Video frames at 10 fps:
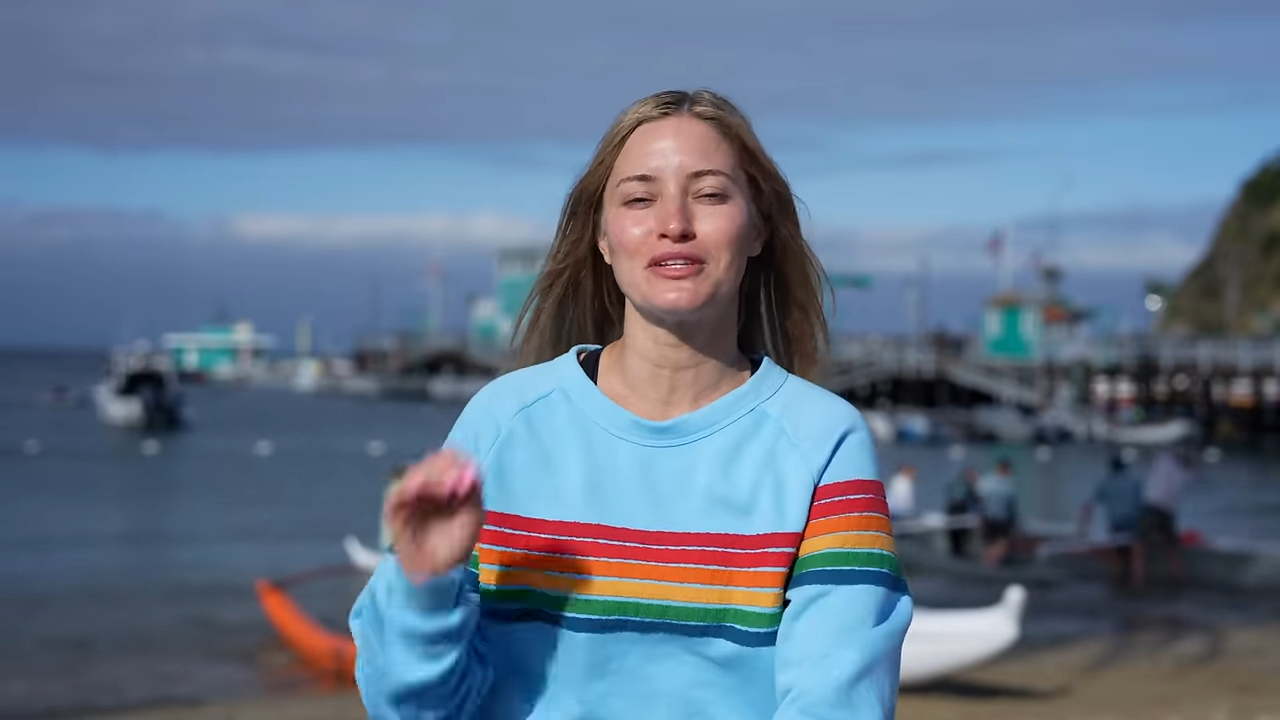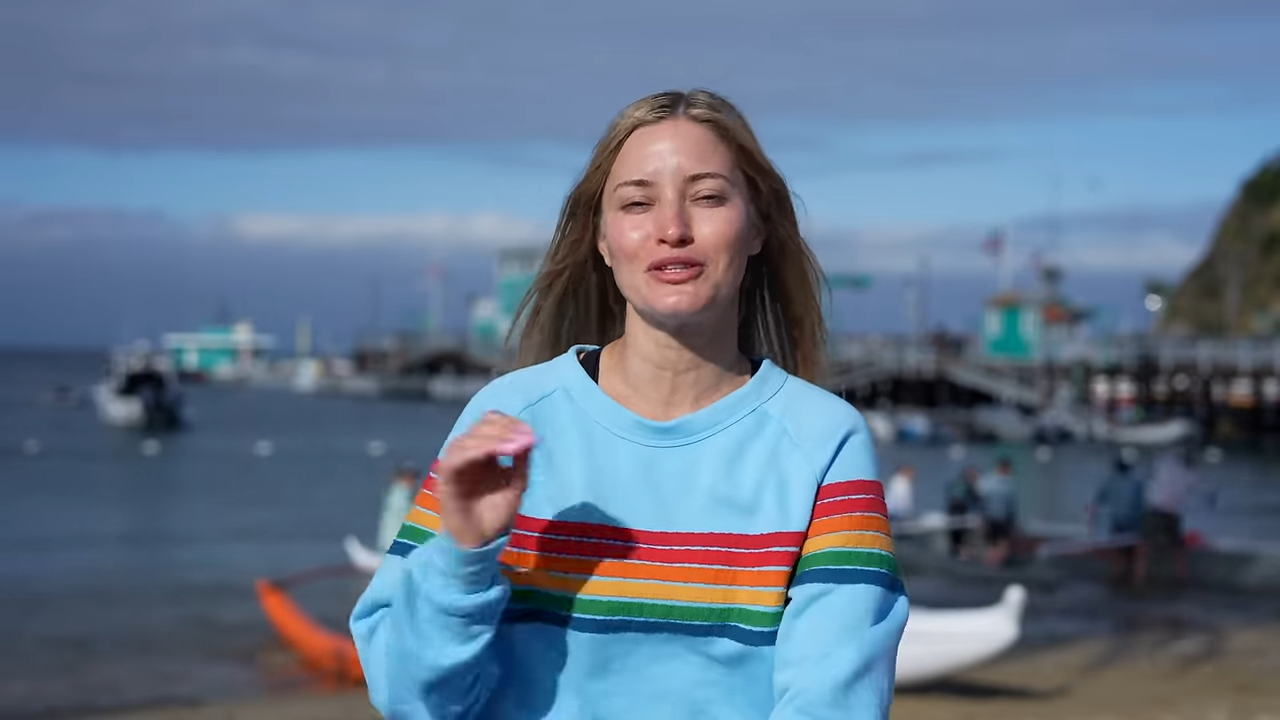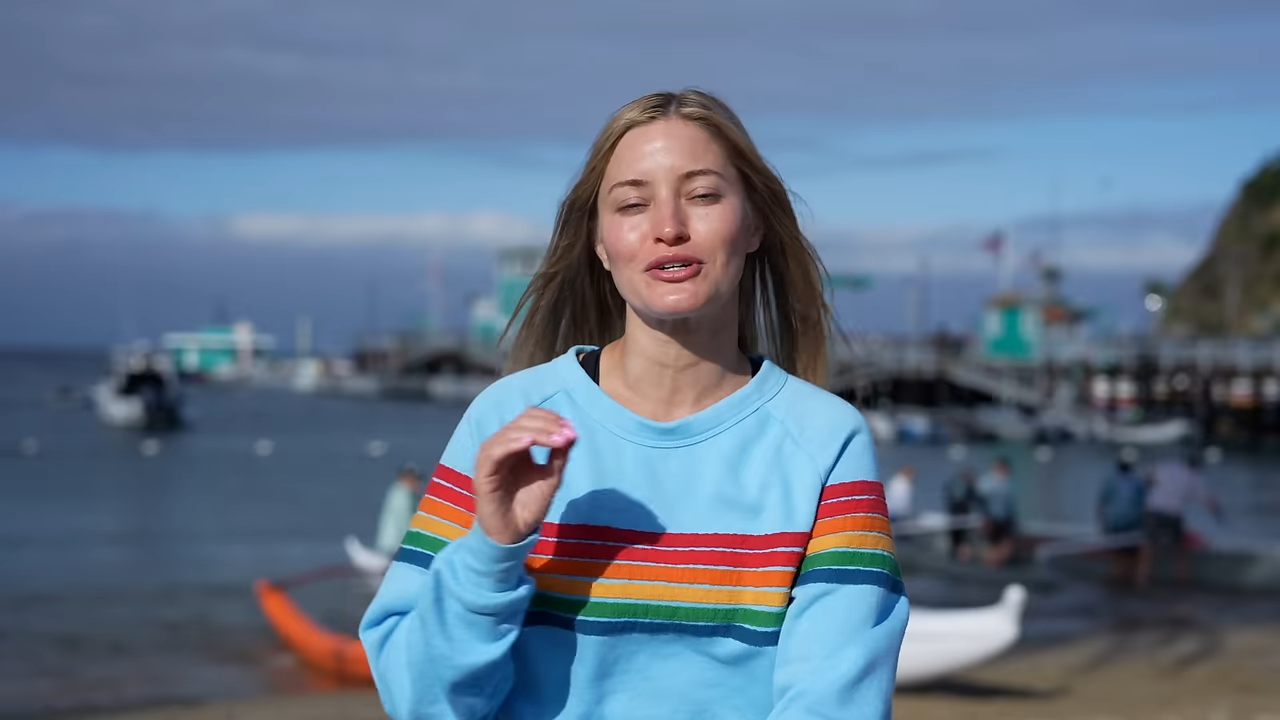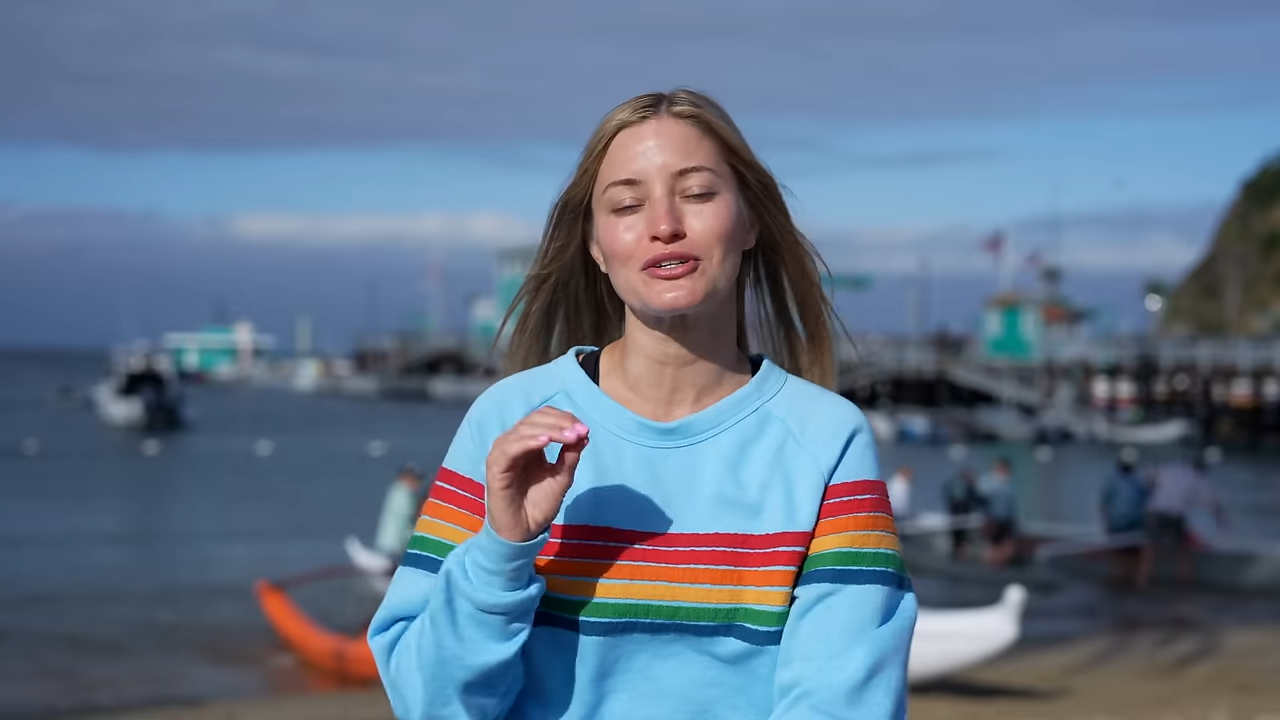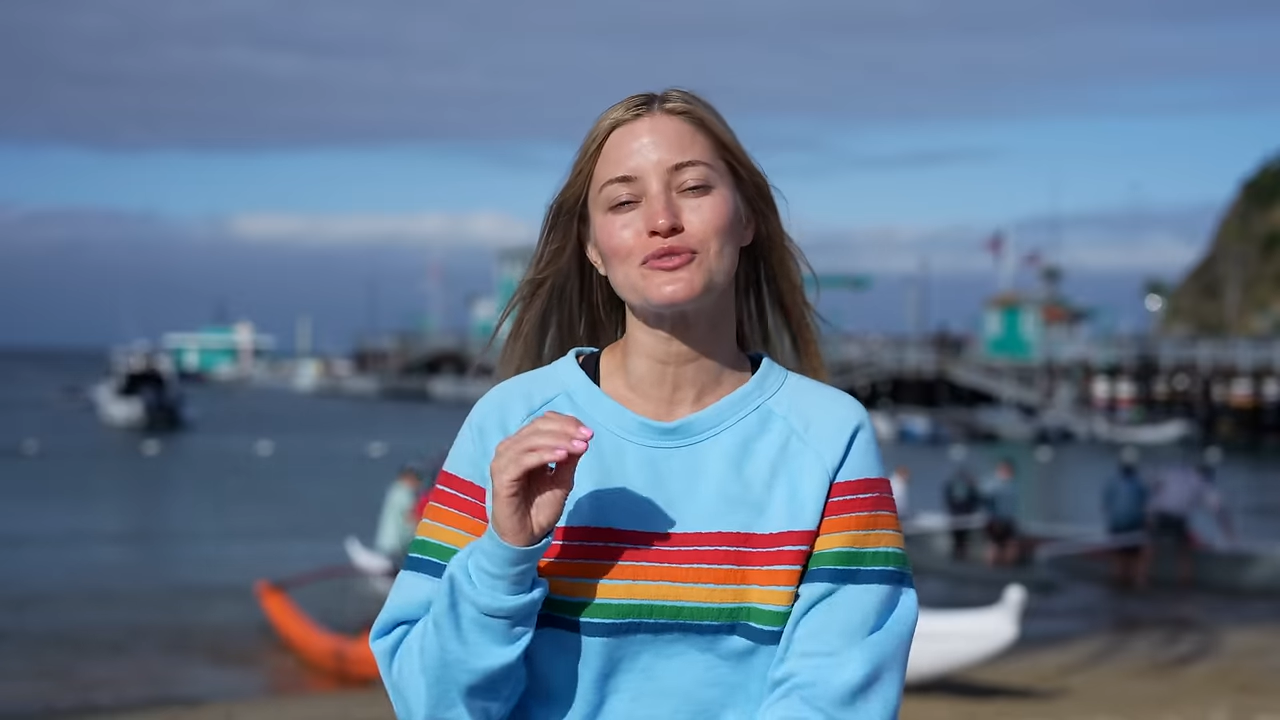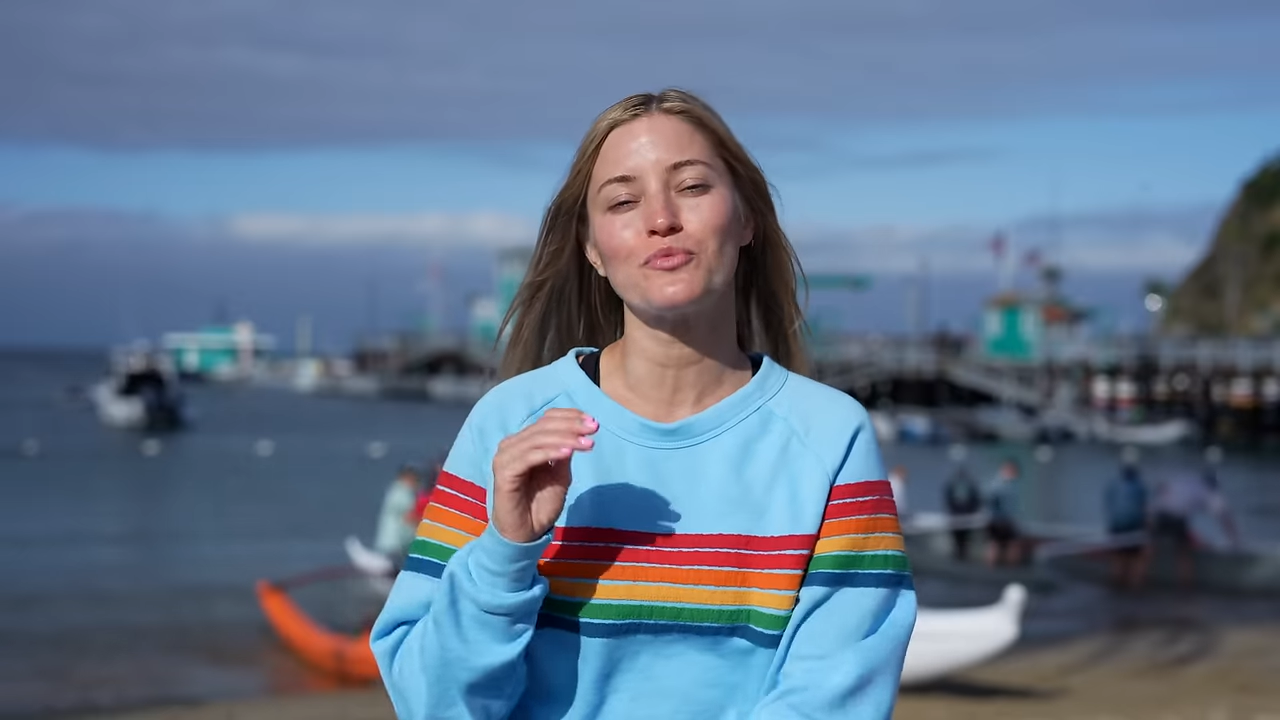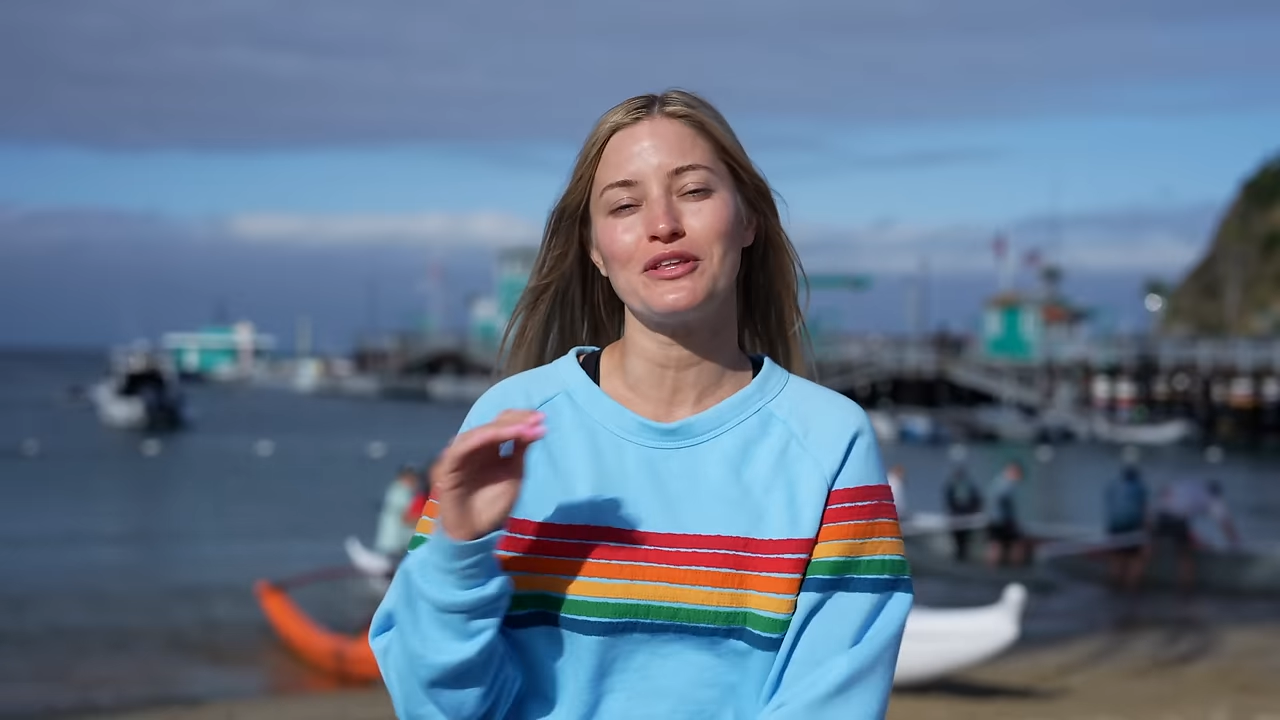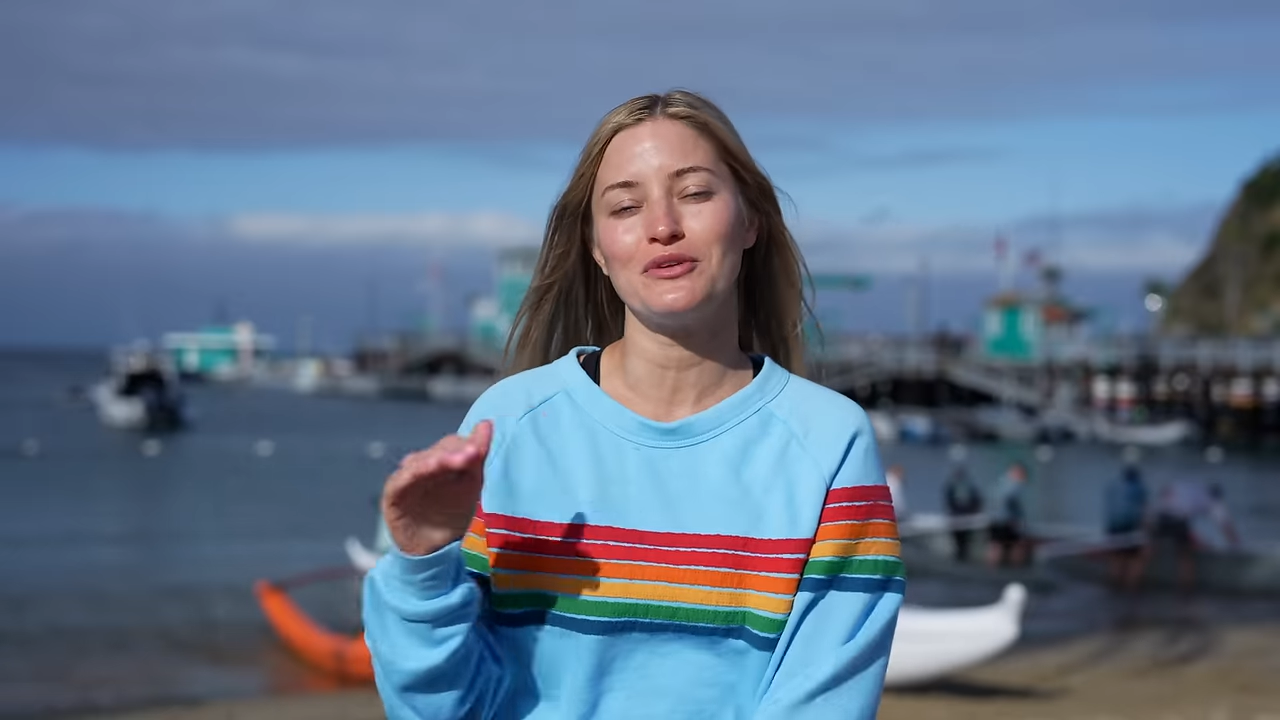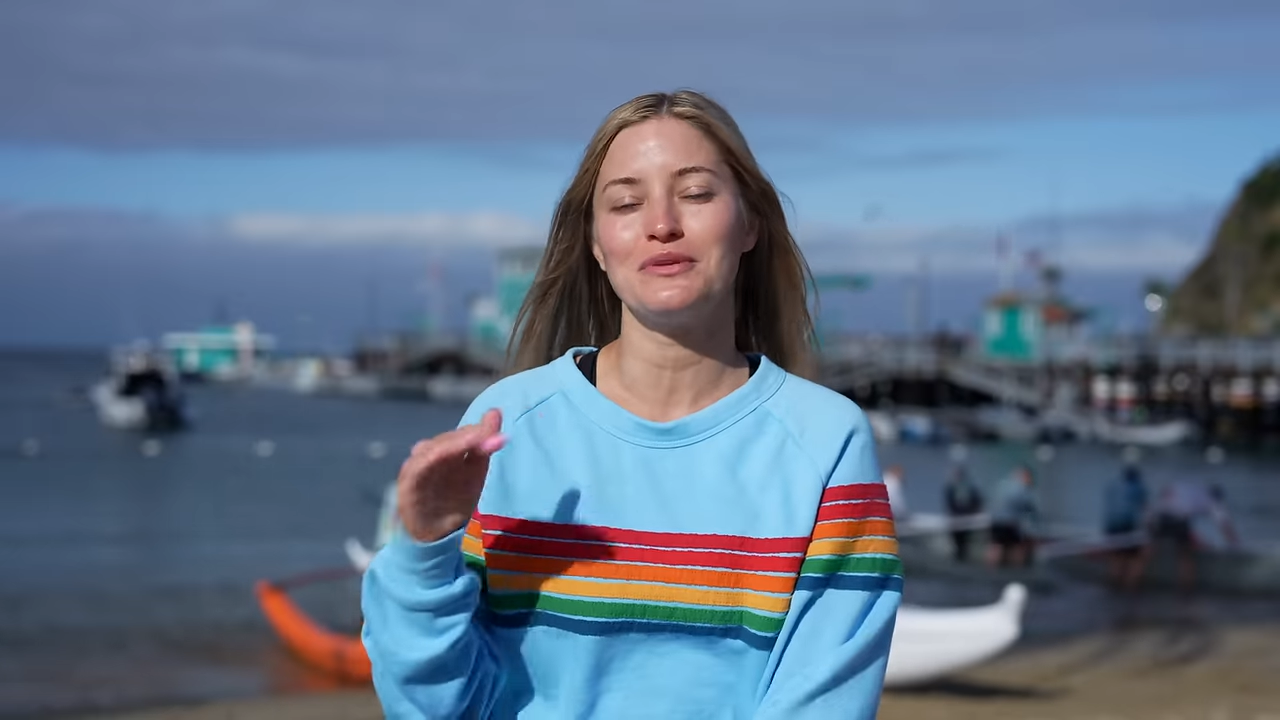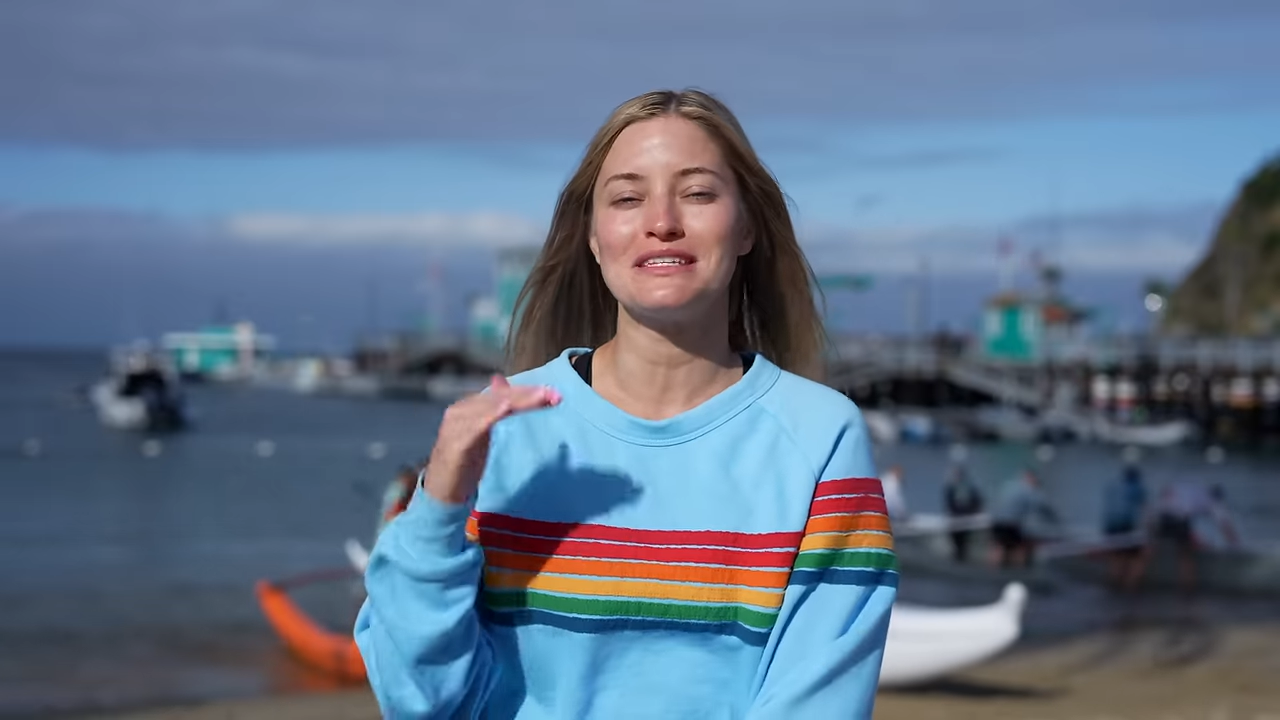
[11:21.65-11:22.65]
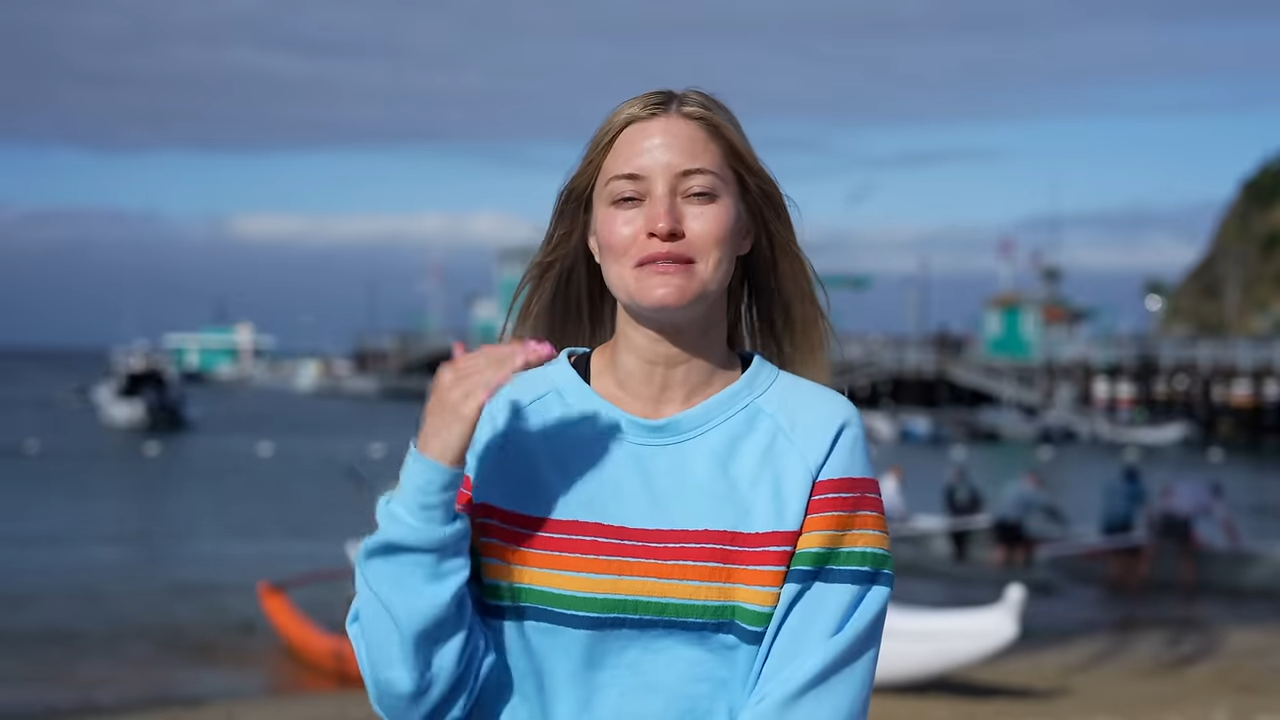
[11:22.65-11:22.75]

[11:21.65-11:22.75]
alert when you need